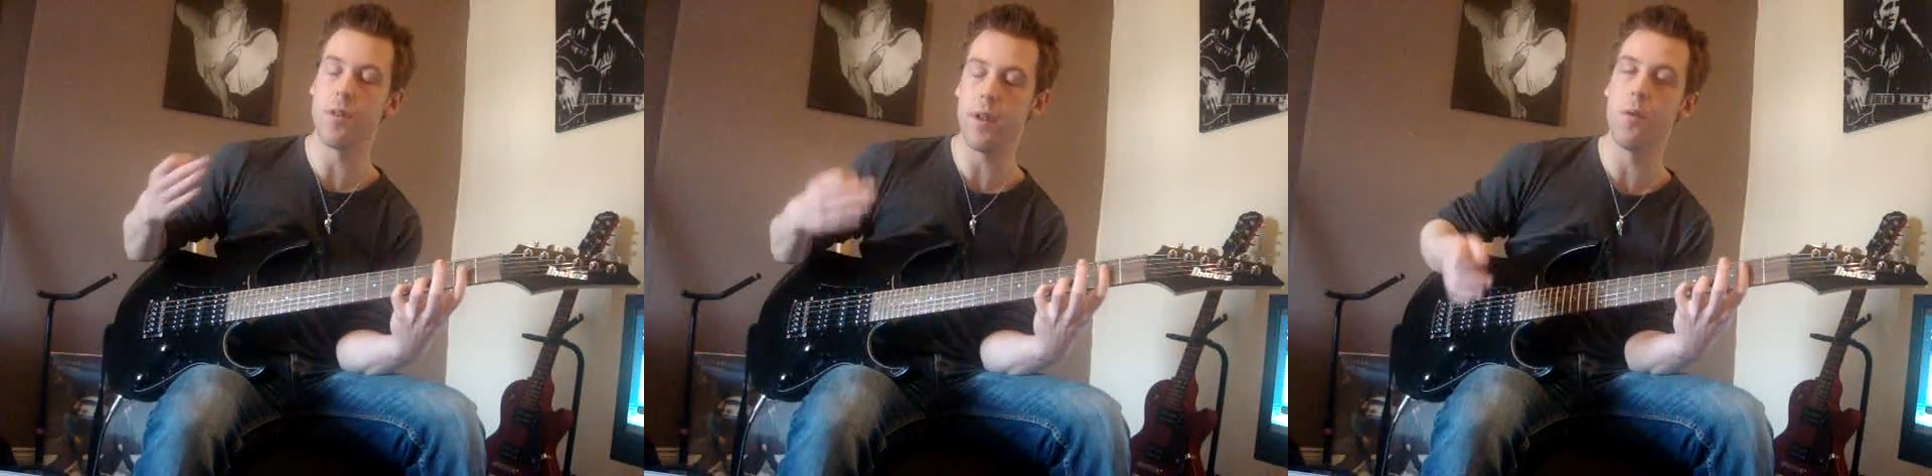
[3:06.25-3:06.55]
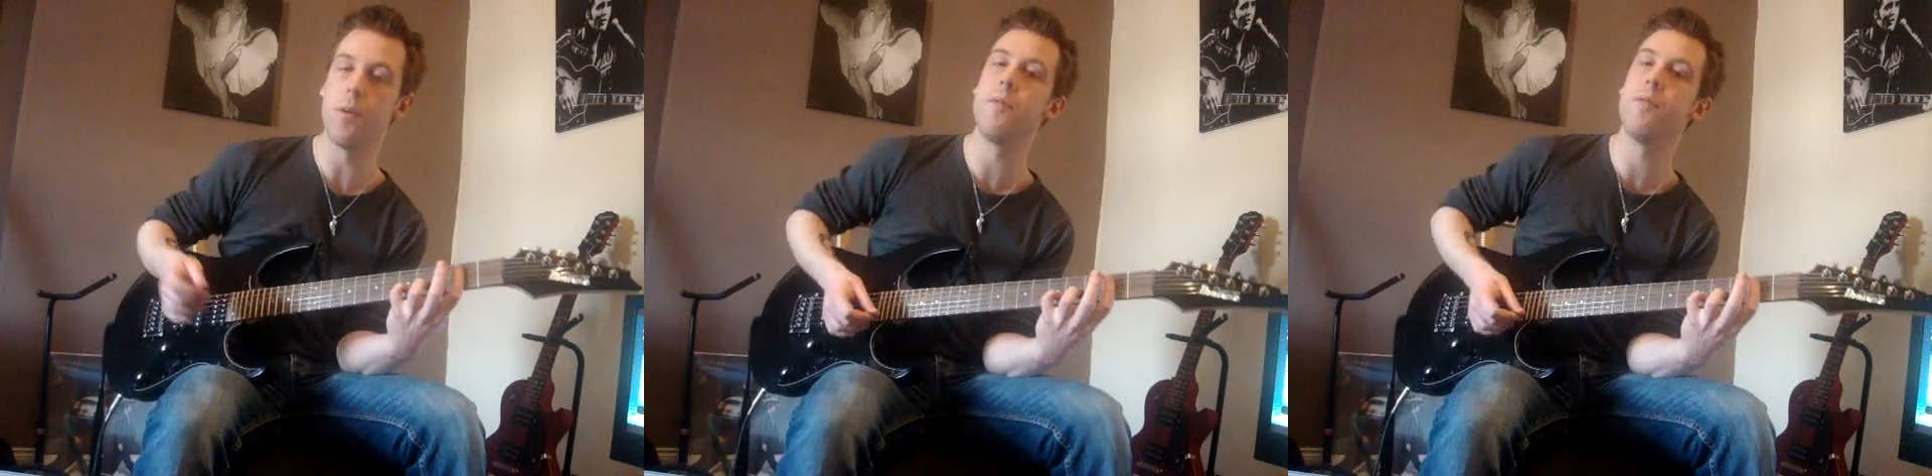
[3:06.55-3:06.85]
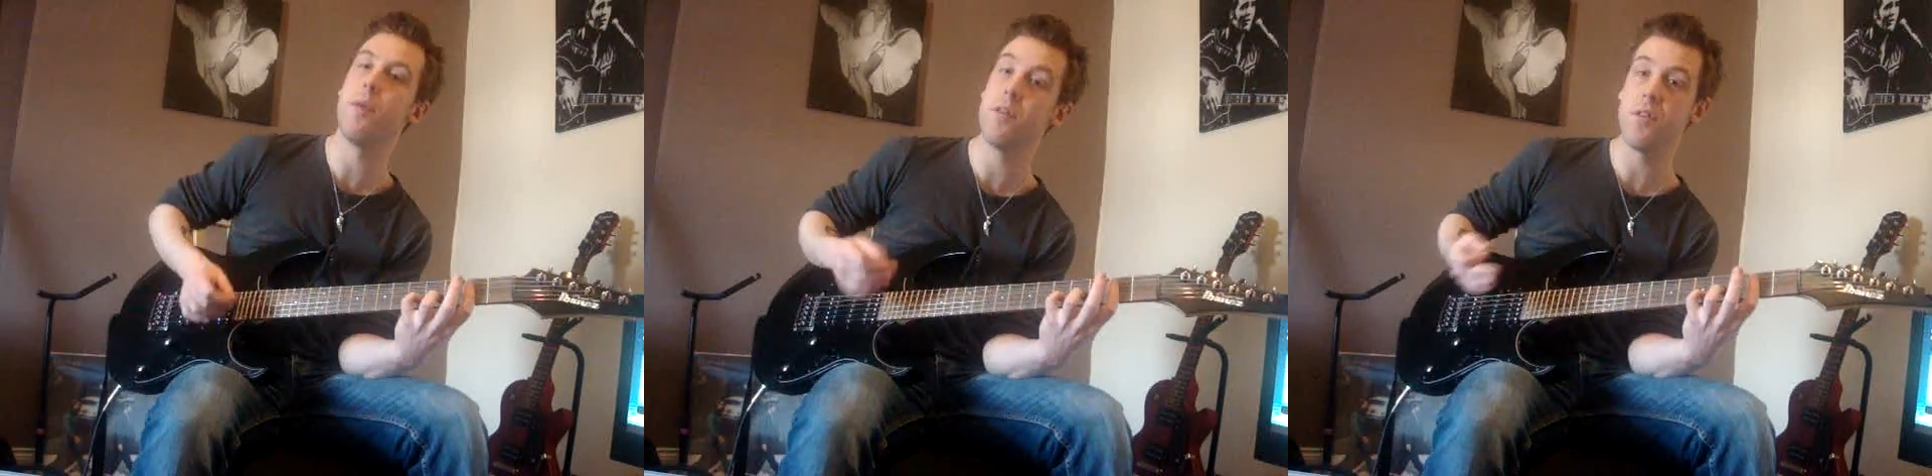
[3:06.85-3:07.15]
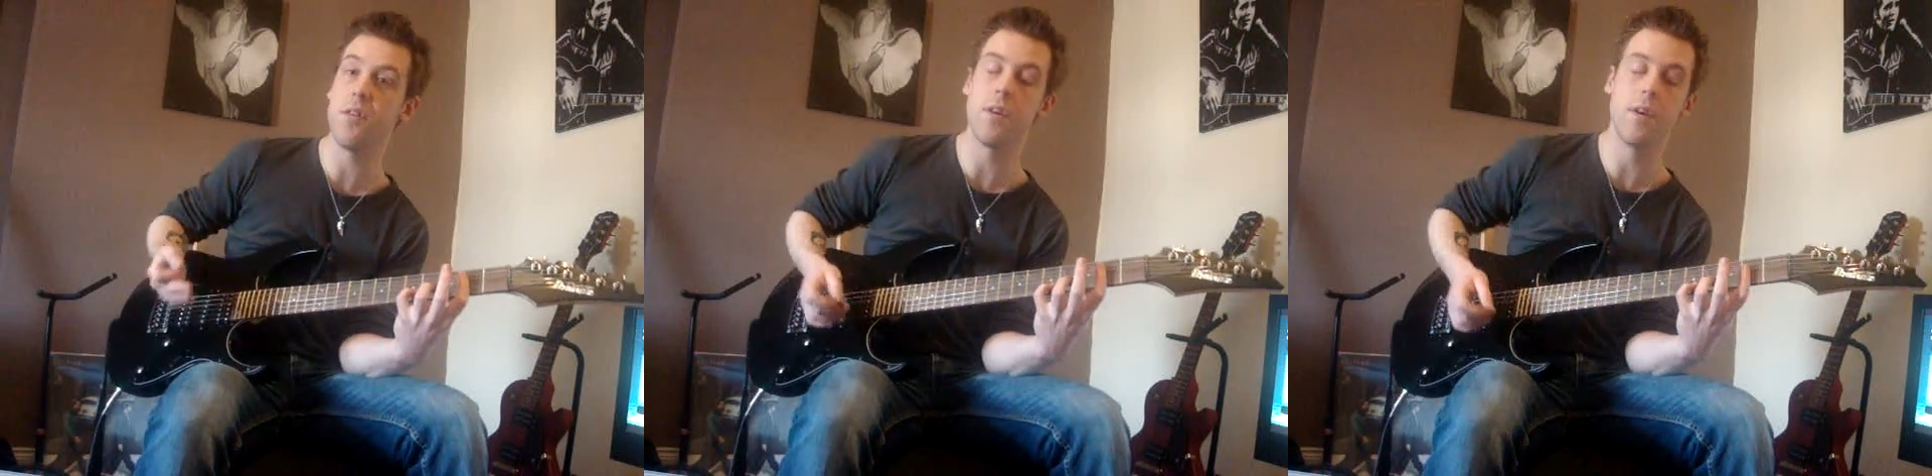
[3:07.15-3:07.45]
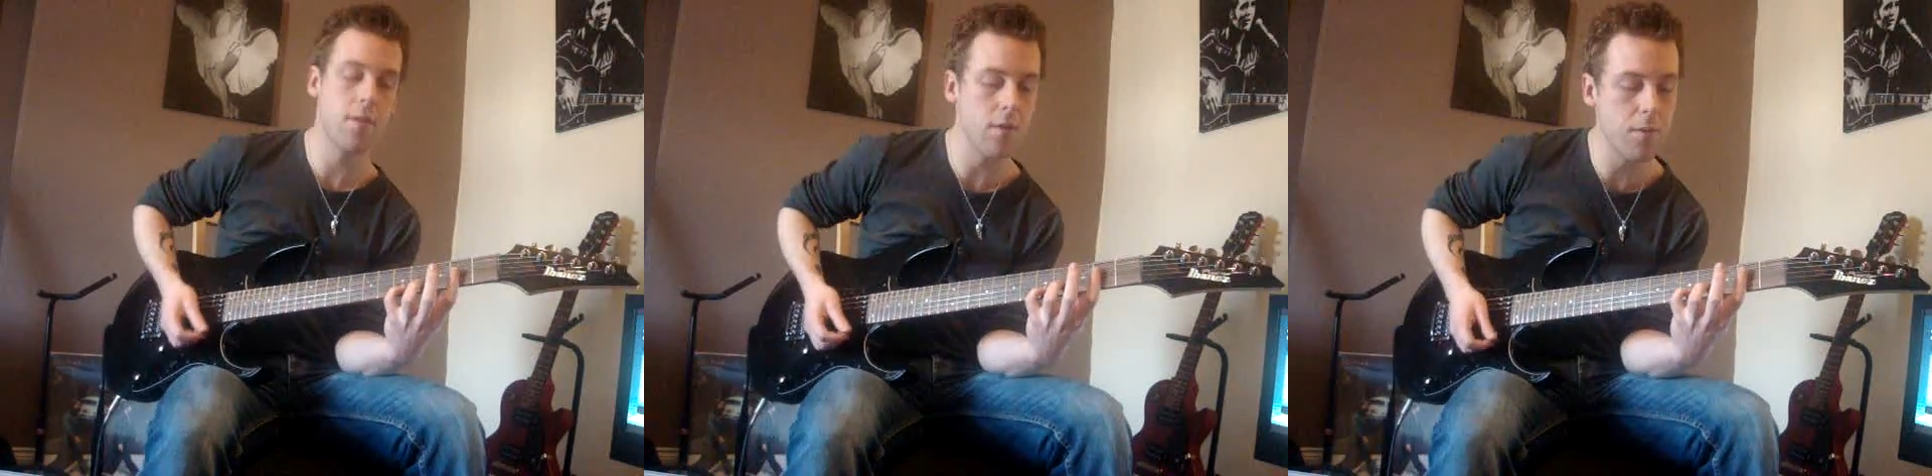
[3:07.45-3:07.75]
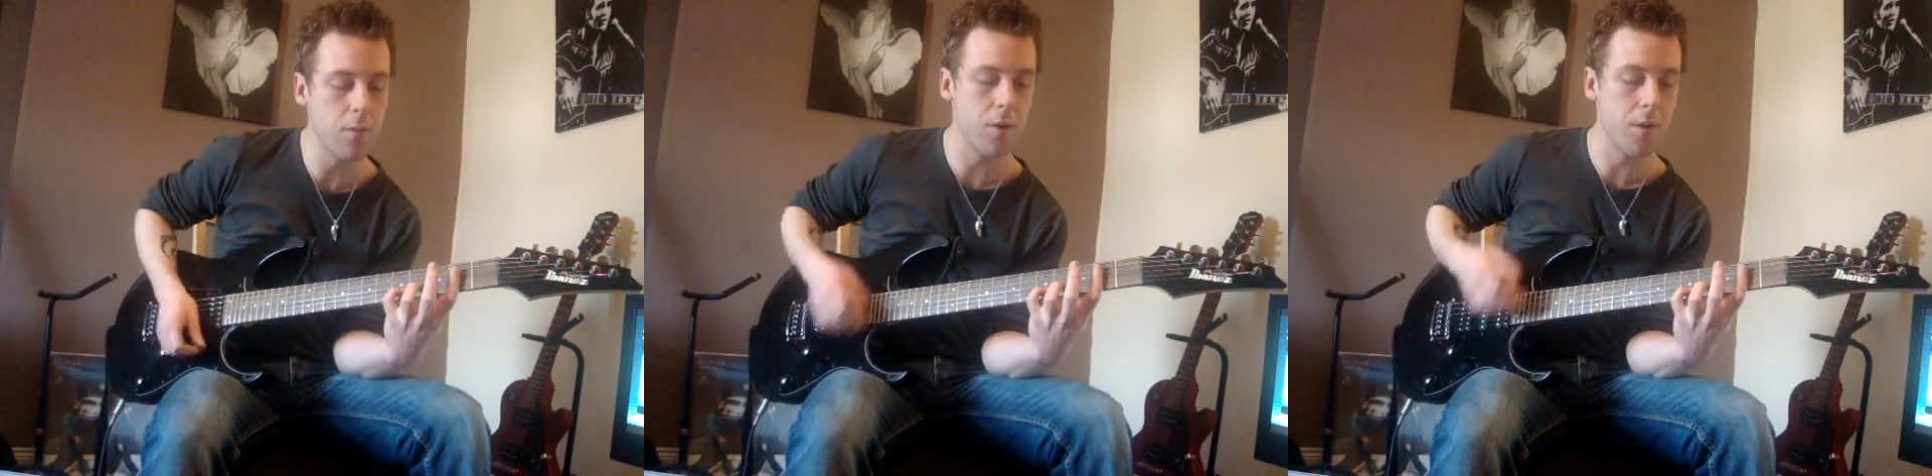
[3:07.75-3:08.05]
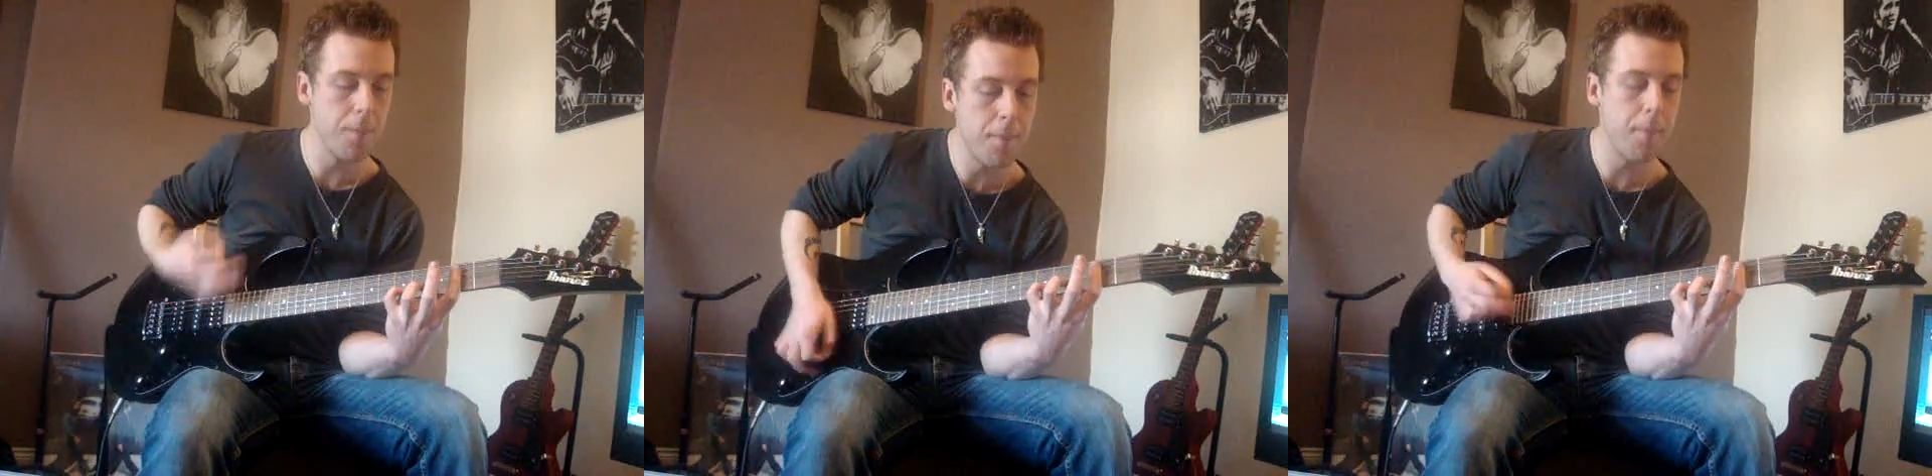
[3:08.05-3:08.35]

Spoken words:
with a little bit of punch to it. So it's more.